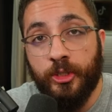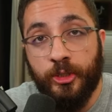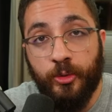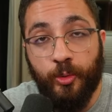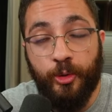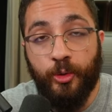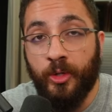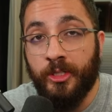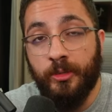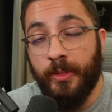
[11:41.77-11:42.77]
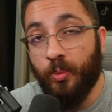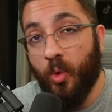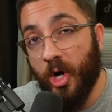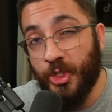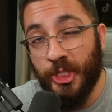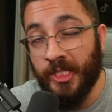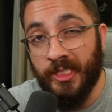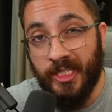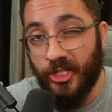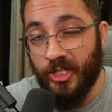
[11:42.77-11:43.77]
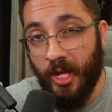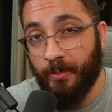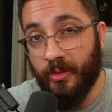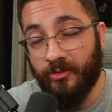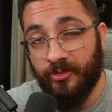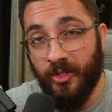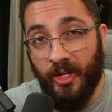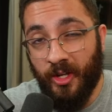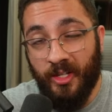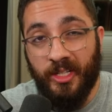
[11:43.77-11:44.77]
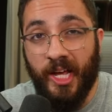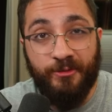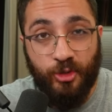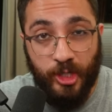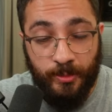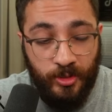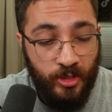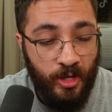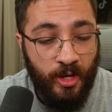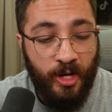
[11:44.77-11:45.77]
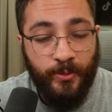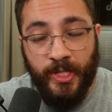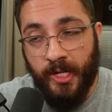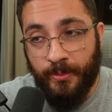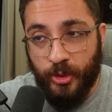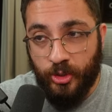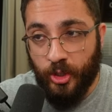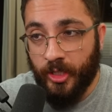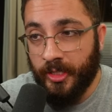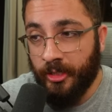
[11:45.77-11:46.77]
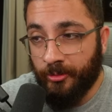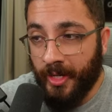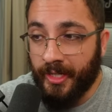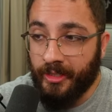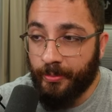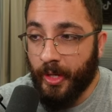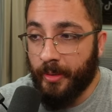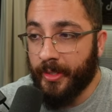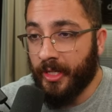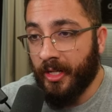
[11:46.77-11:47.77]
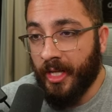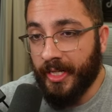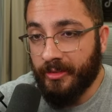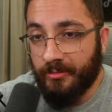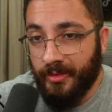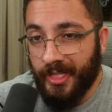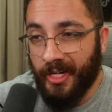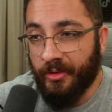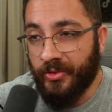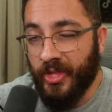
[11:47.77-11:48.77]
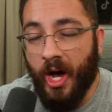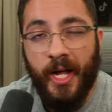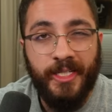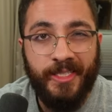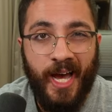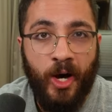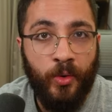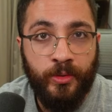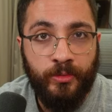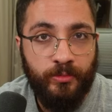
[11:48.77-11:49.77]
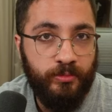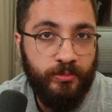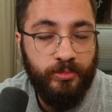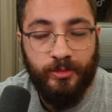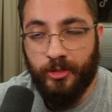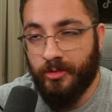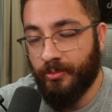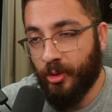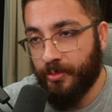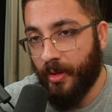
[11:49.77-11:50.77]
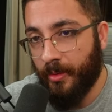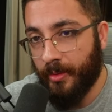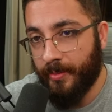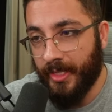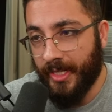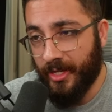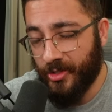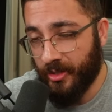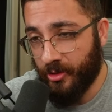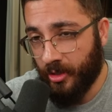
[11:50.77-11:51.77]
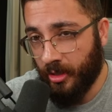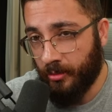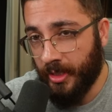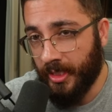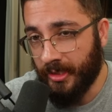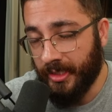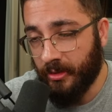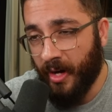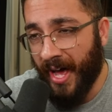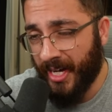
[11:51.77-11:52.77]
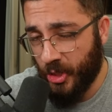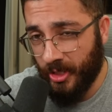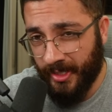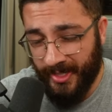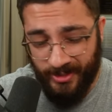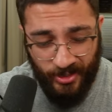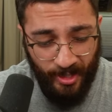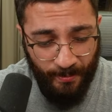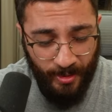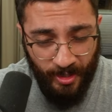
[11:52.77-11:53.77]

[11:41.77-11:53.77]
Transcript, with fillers: youth. You don't need to be watching these type of live streams. And when it comes to Zherka and Hillmike, they're probably gonna like let it die down. There's most probably, like I said, there's not gonna be any legal action against them.